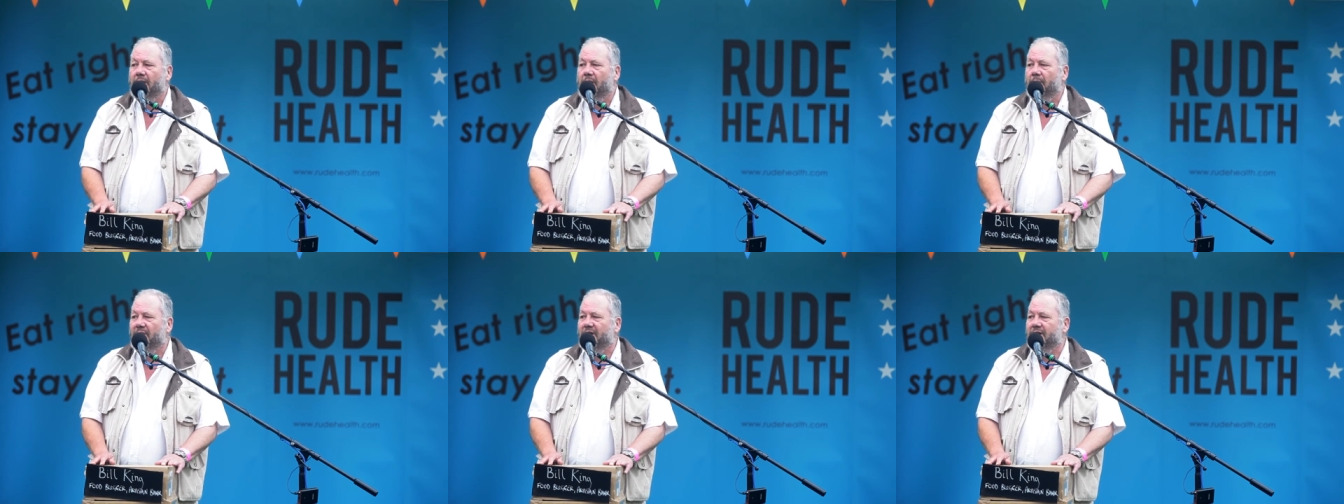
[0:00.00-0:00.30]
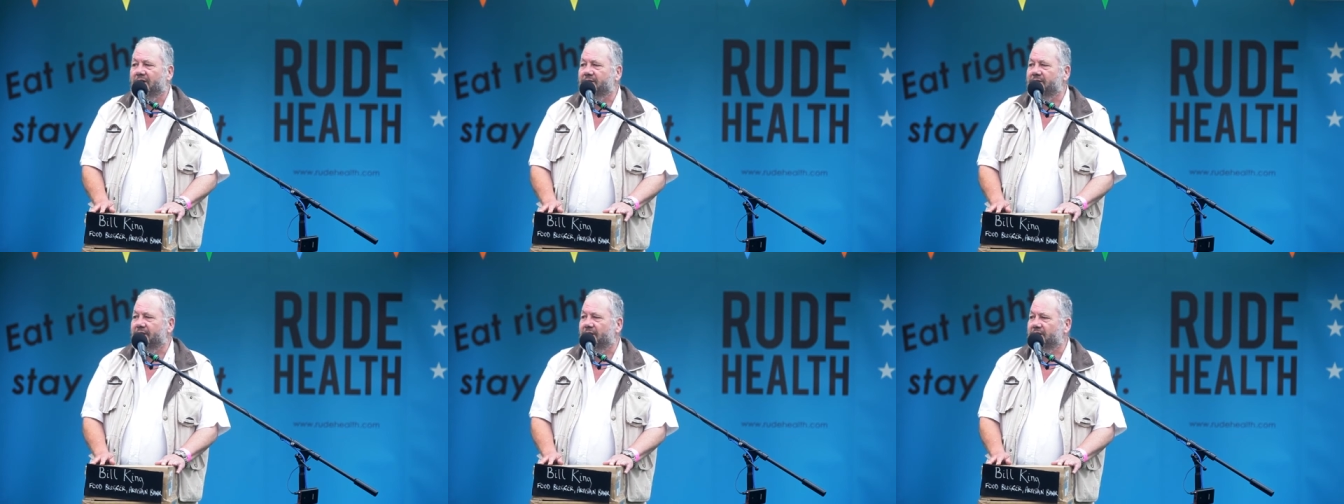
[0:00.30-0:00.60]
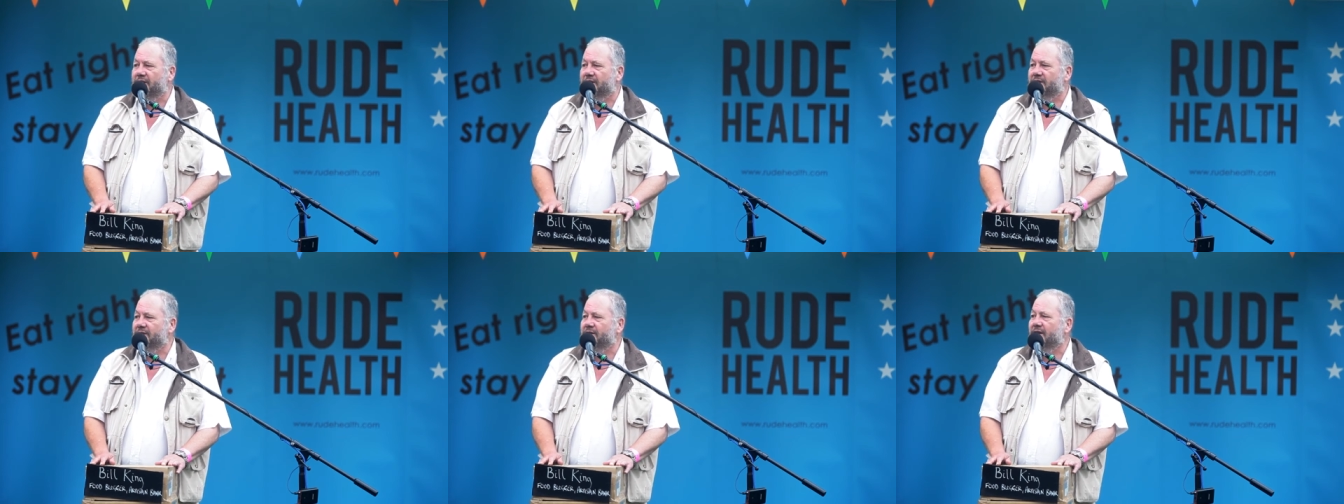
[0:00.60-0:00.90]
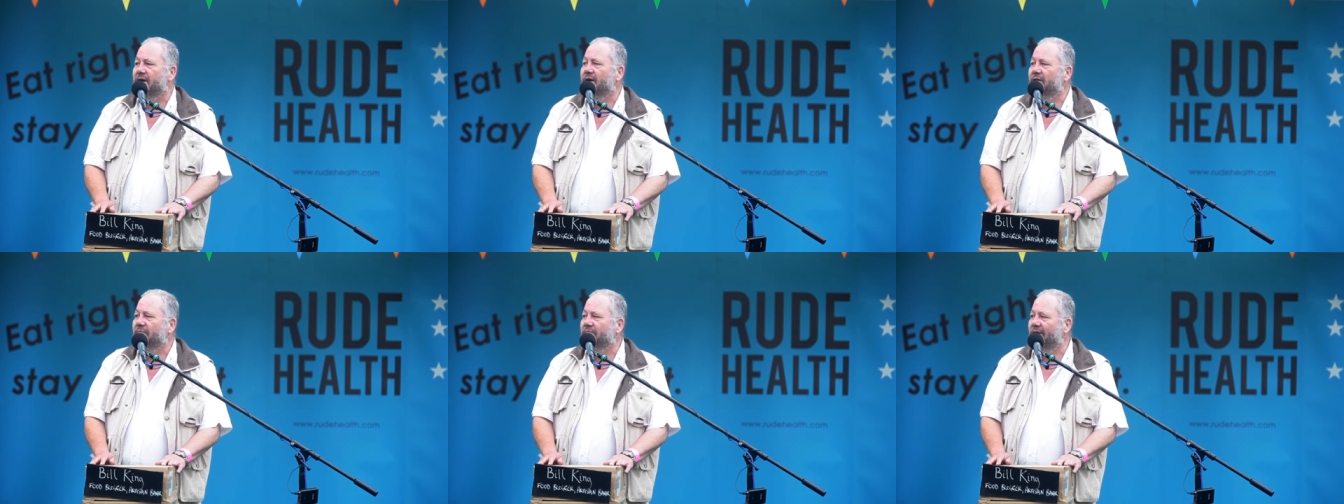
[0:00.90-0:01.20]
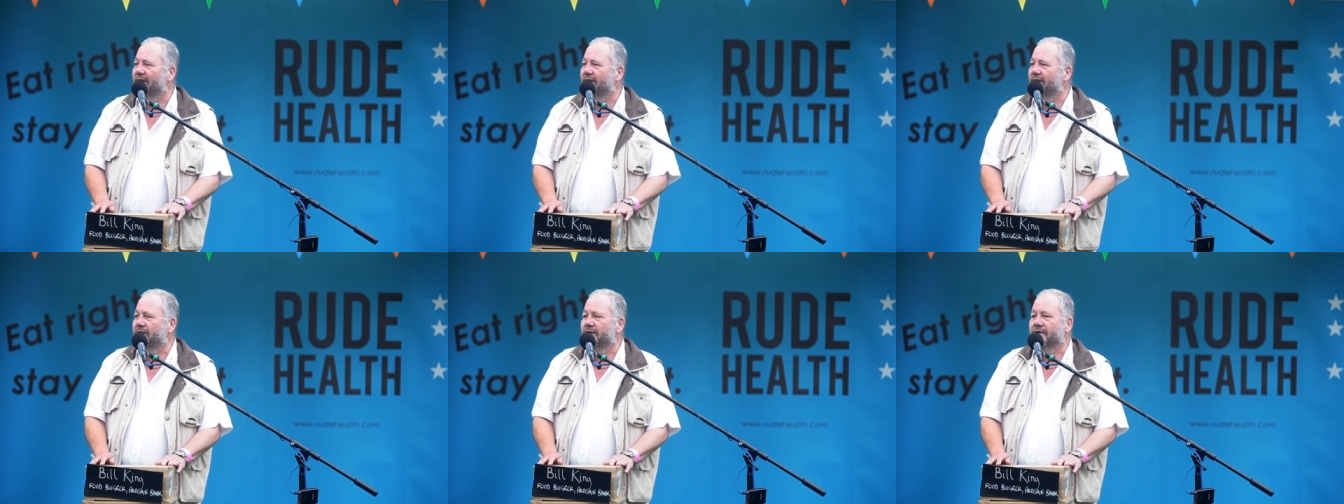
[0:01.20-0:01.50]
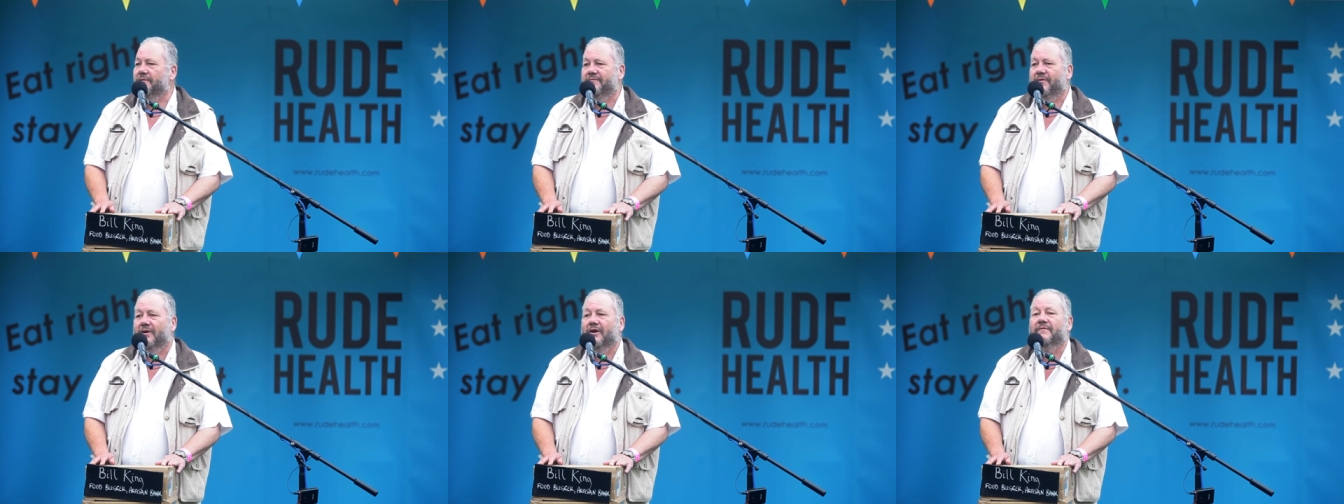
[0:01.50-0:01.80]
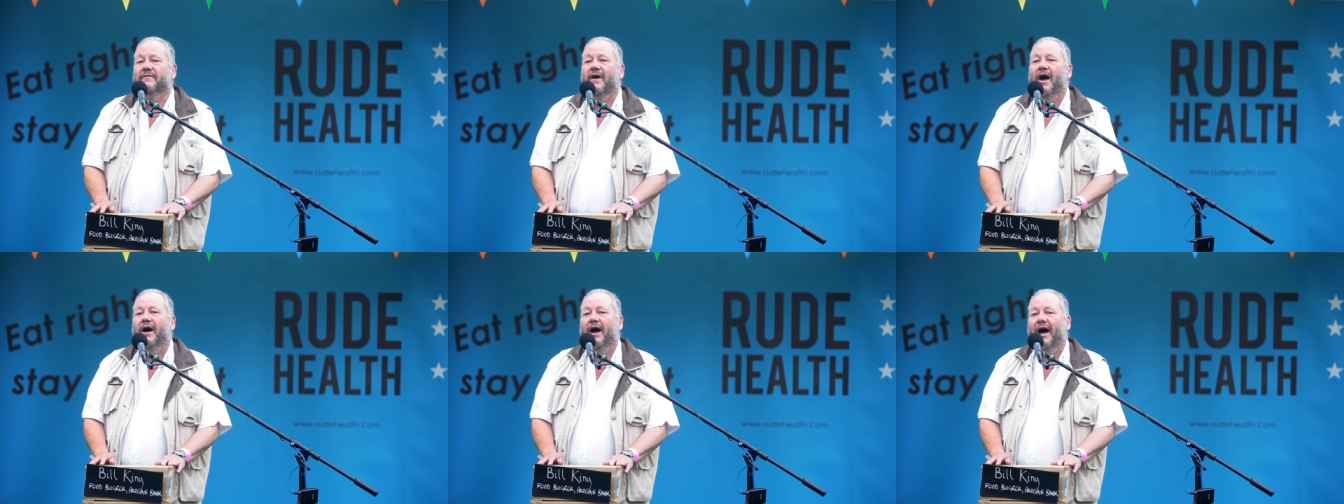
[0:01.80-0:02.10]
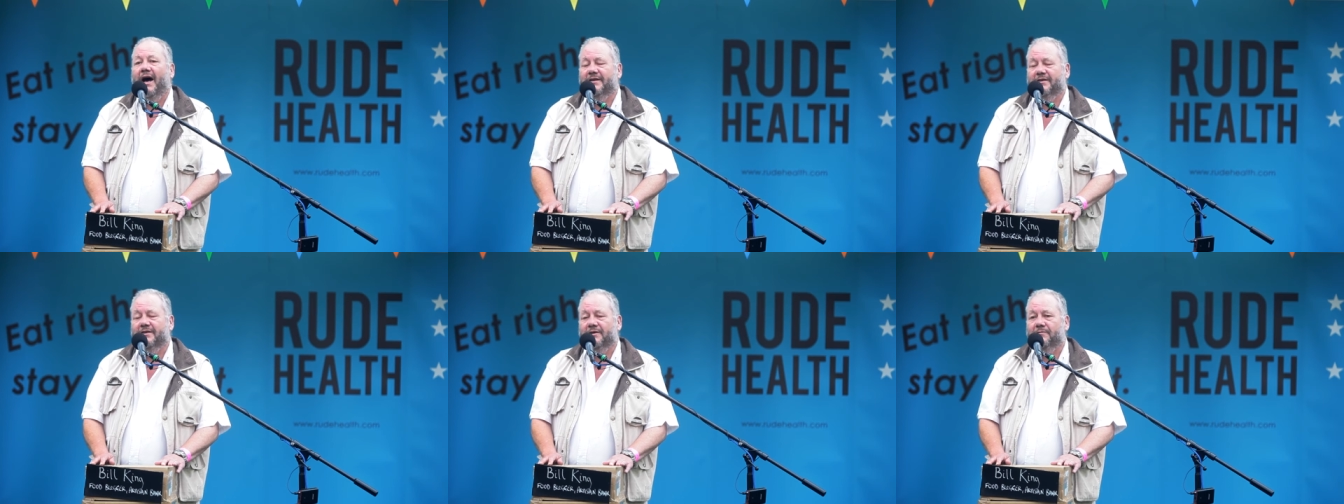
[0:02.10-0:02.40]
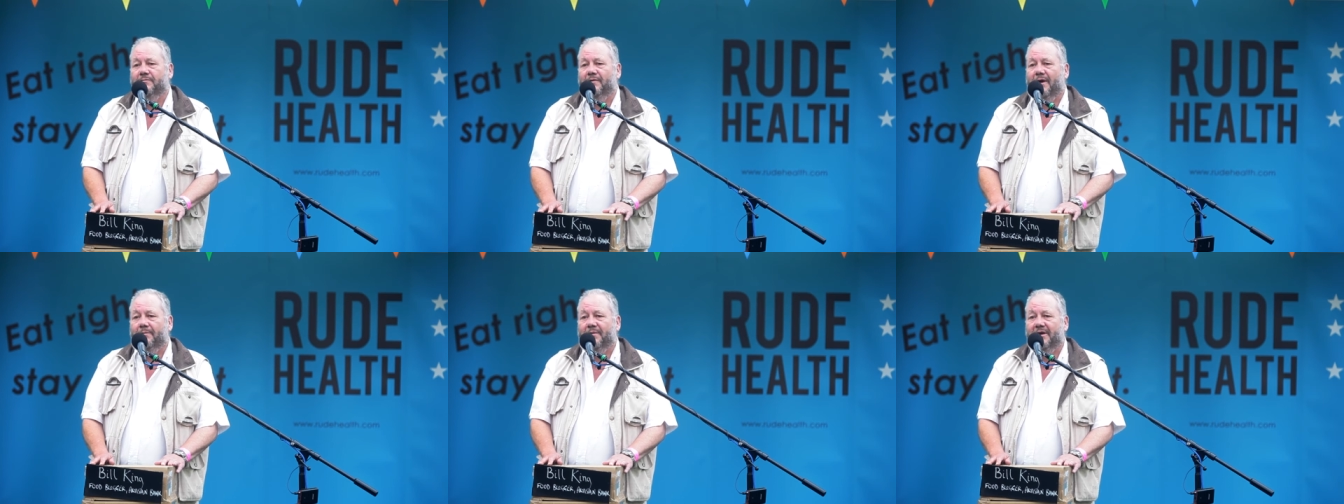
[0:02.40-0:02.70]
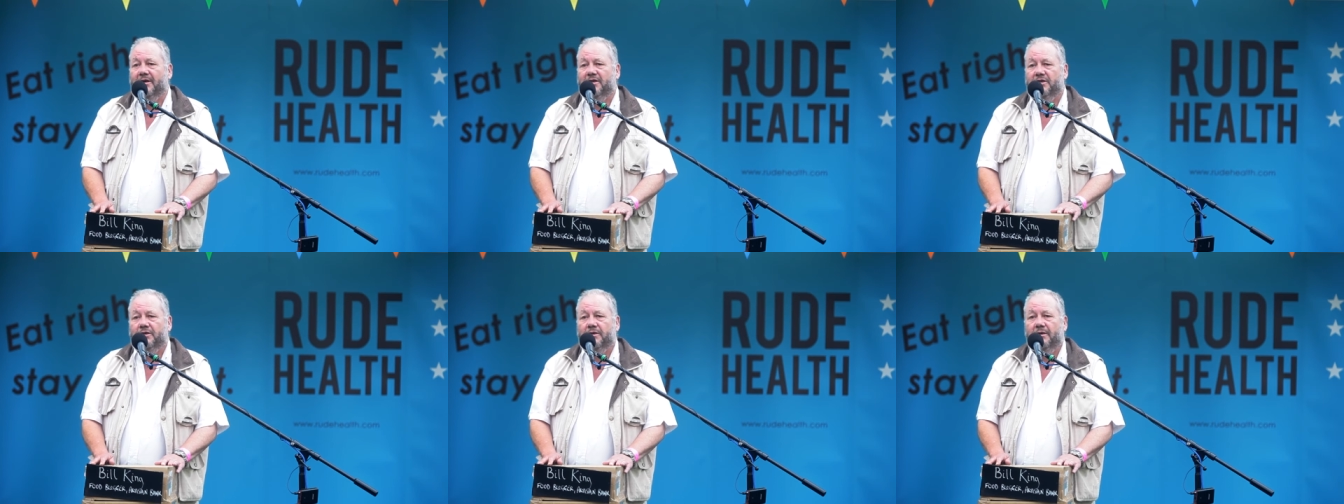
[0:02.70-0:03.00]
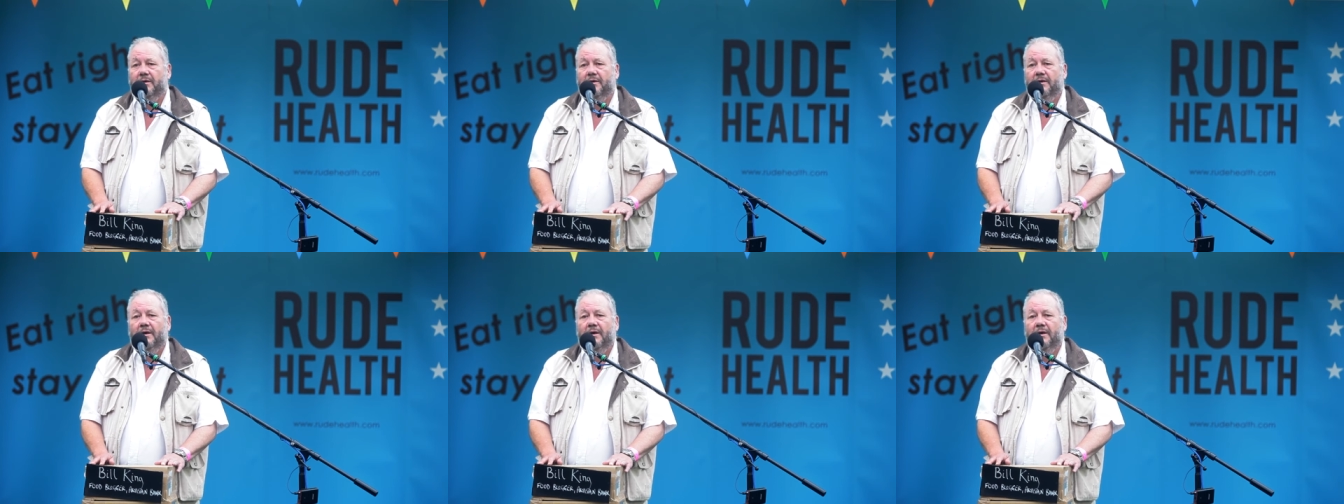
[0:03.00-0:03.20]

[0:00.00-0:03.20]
because they're just filling you full of utter rubbish.